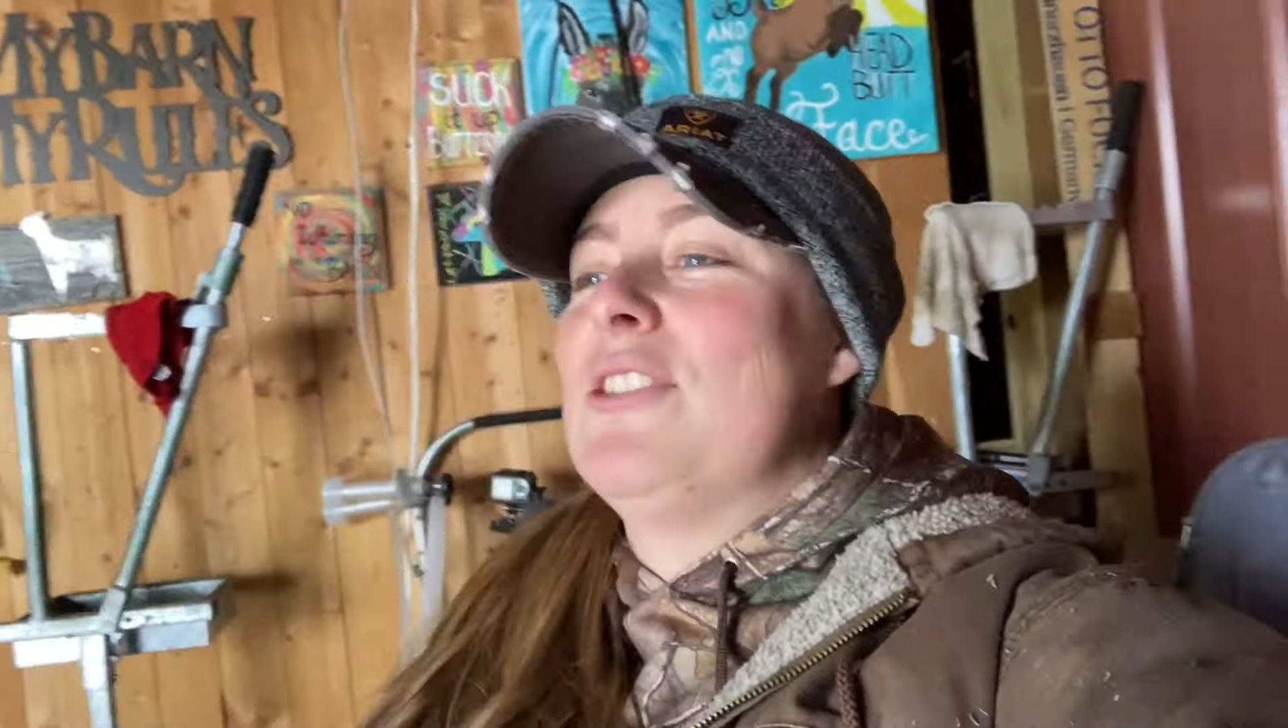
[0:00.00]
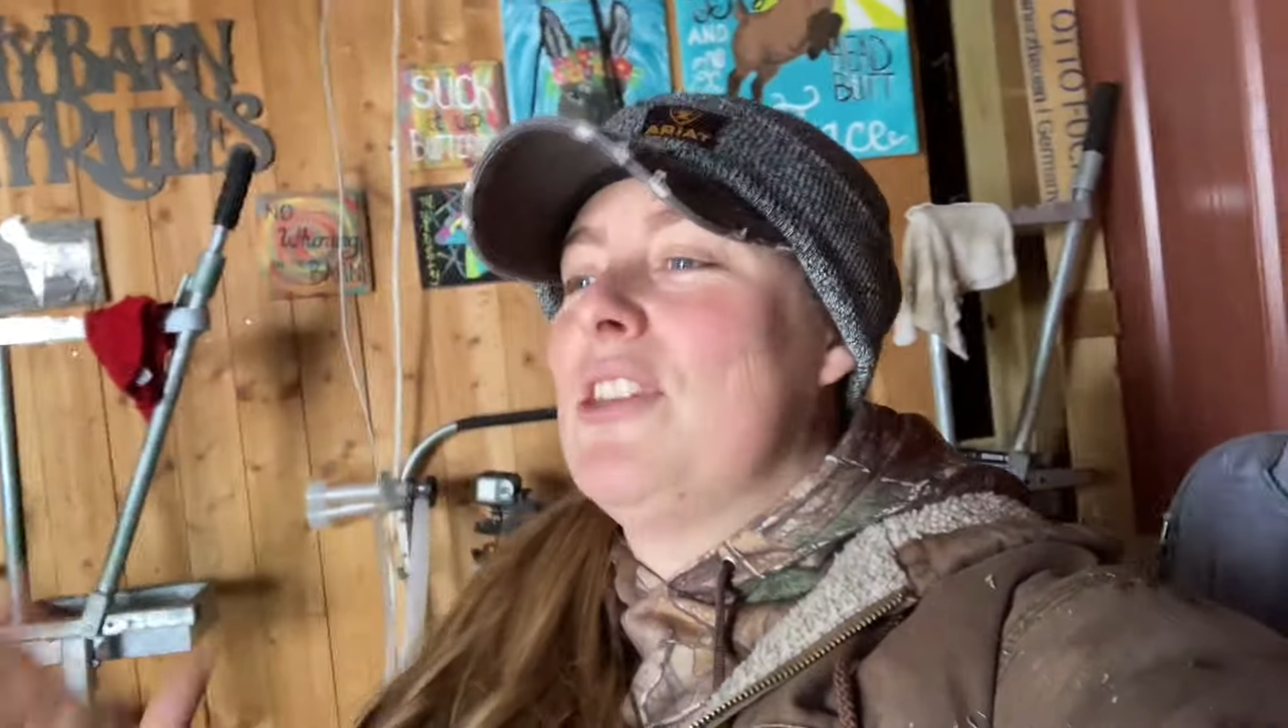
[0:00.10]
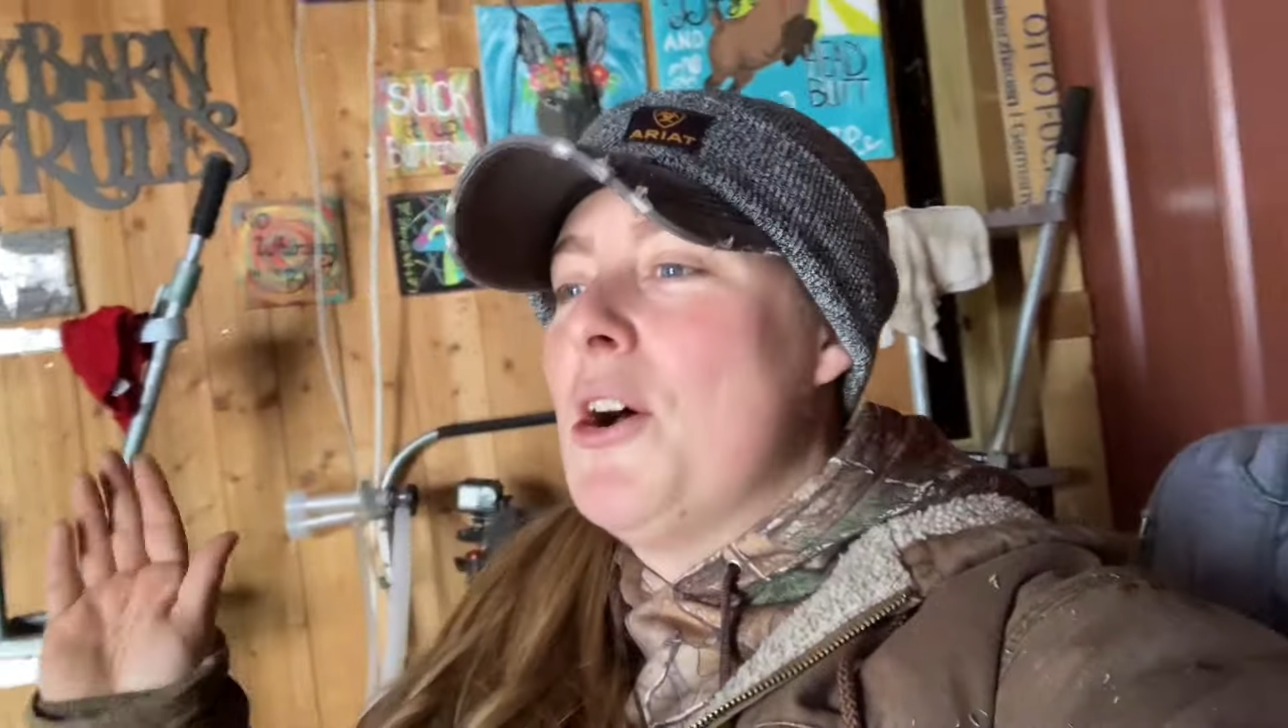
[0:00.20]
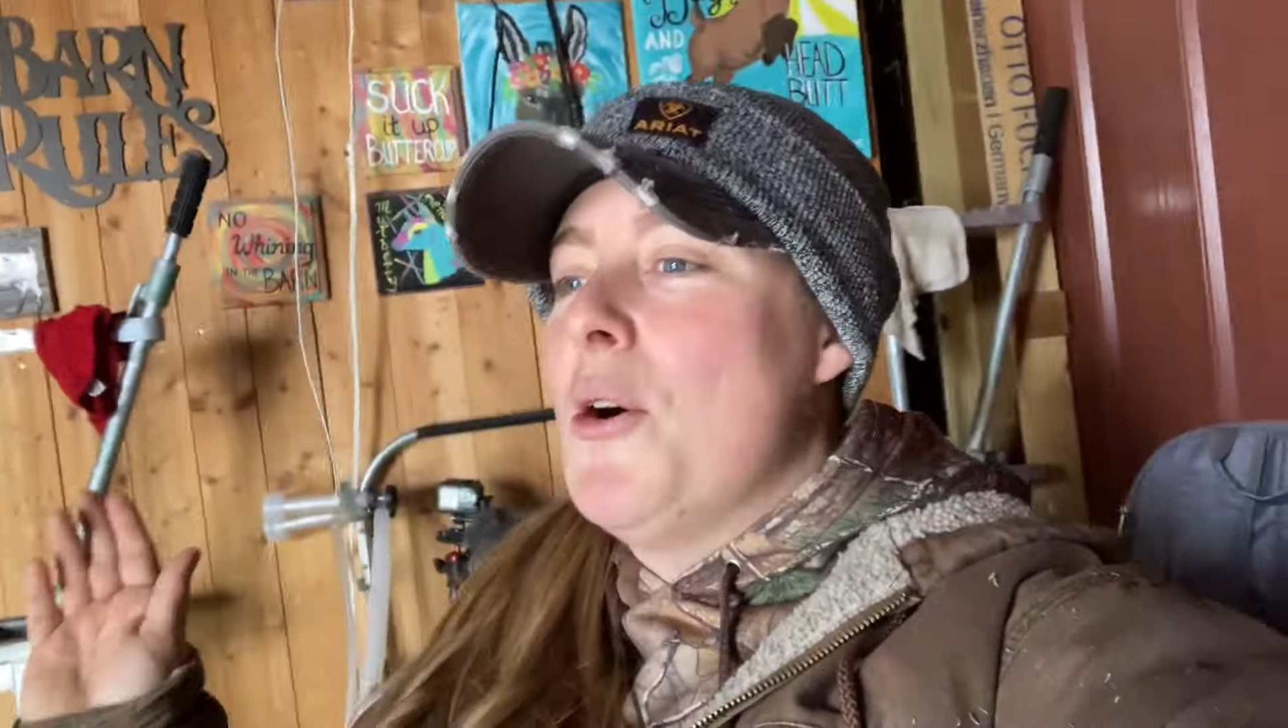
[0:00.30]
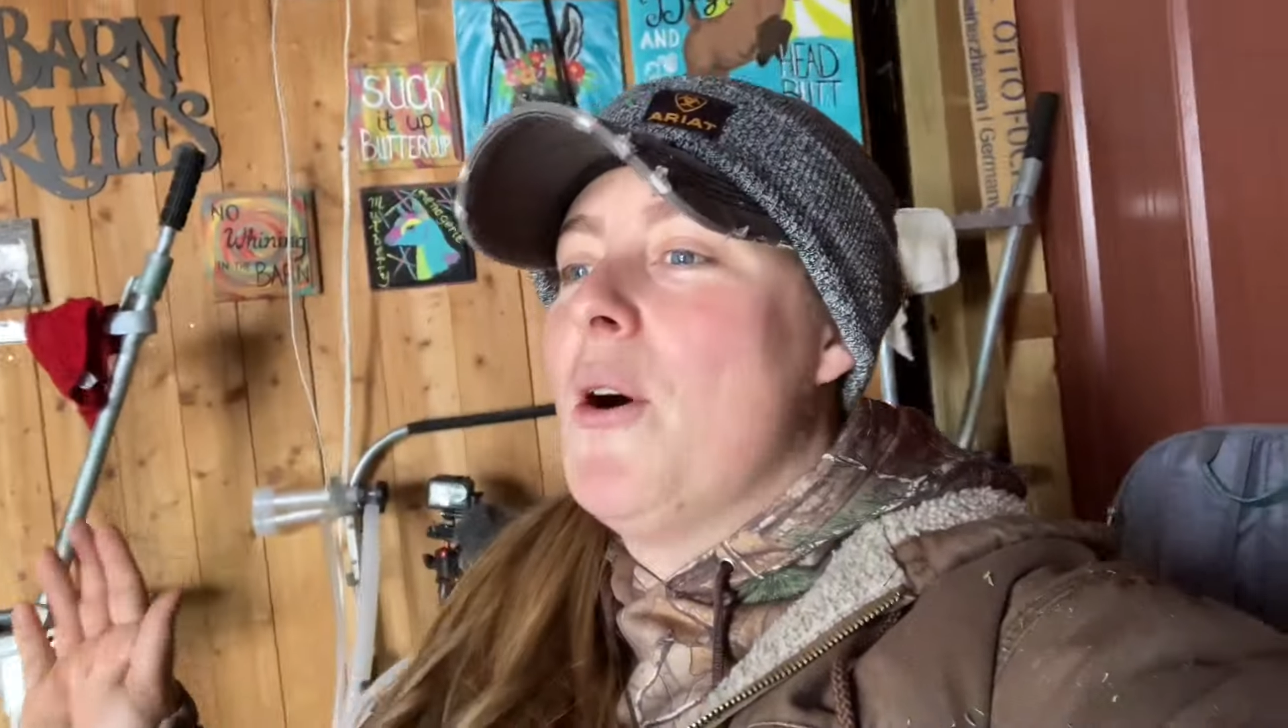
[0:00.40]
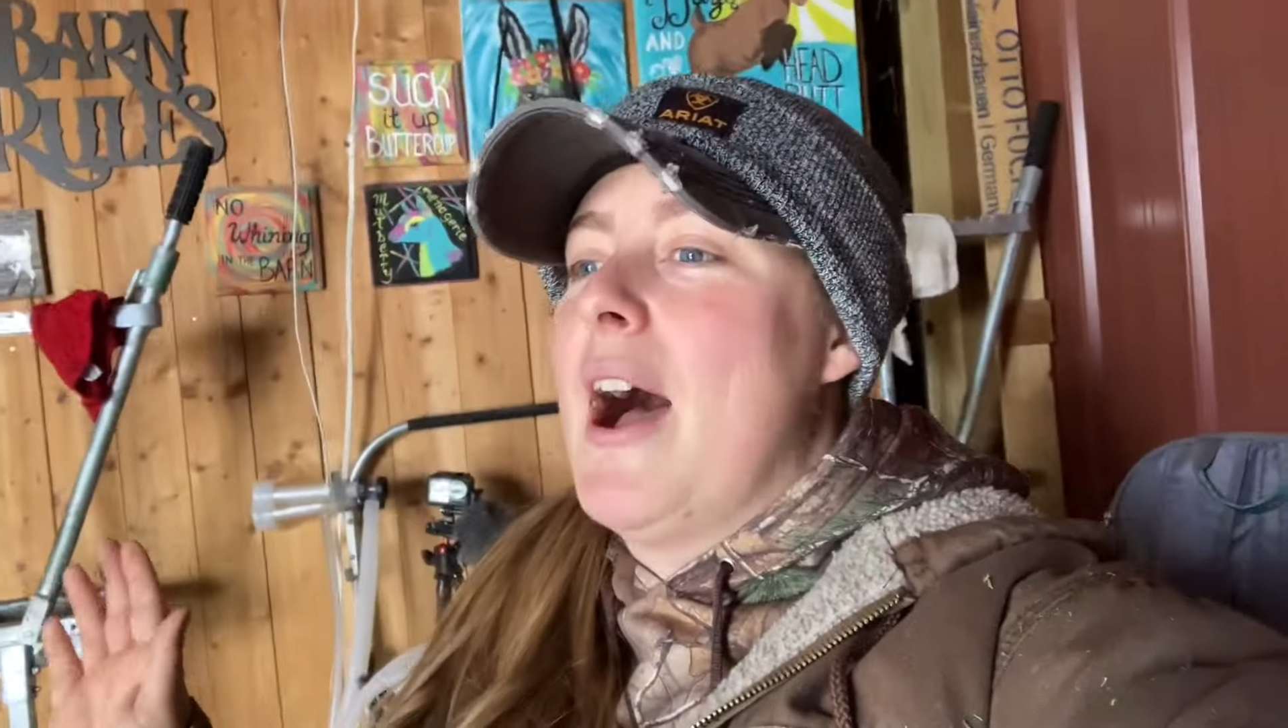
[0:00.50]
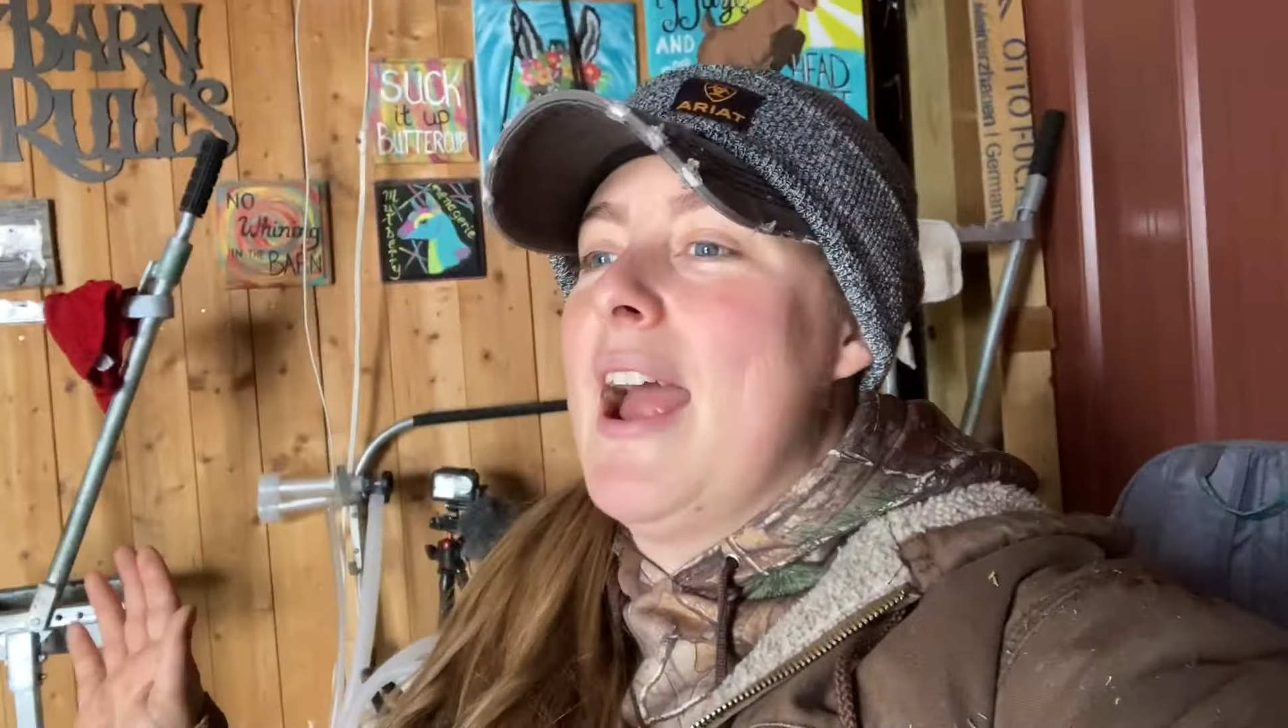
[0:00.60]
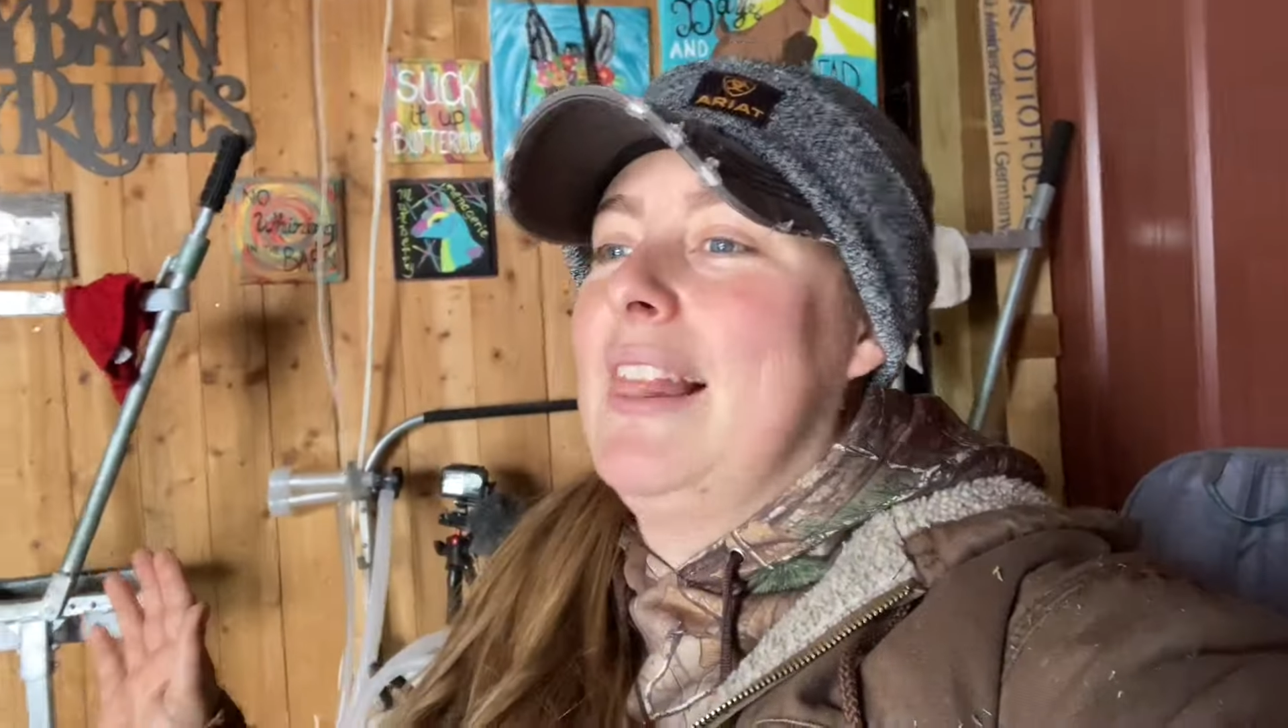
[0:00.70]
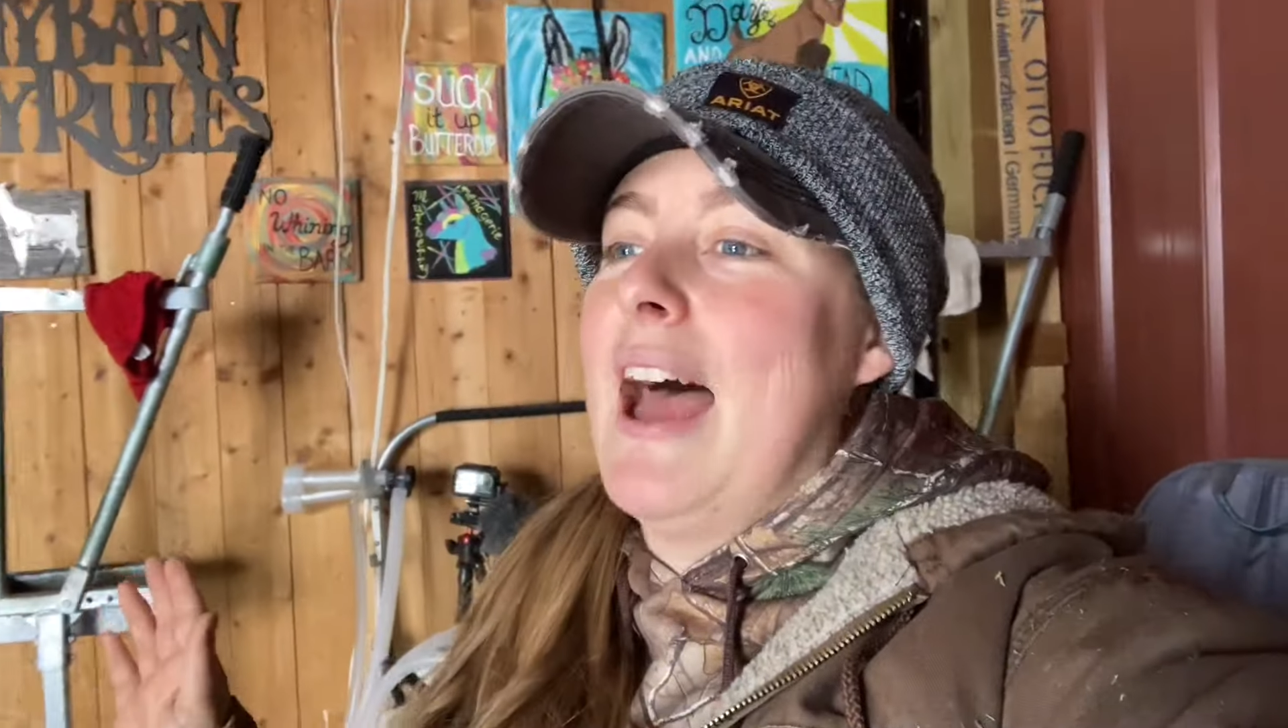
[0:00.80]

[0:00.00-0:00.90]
So I,